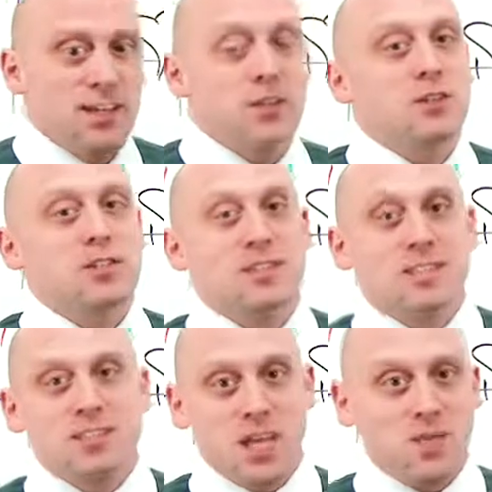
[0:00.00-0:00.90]
because it's the
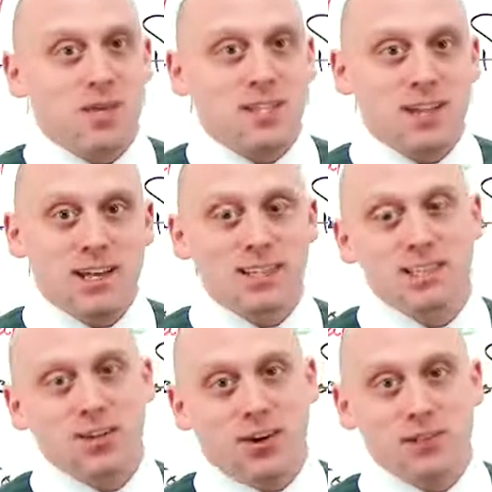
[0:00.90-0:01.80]
same VTAC
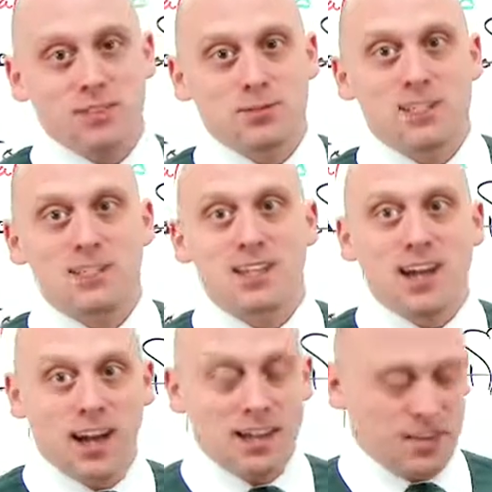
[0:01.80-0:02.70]
that caused them to
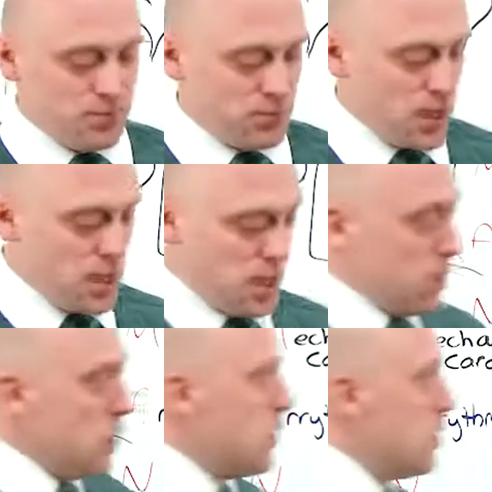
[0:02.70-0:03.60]
die.
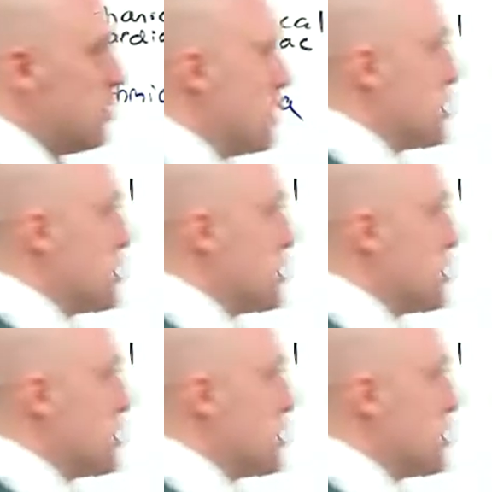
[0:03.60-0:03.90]
But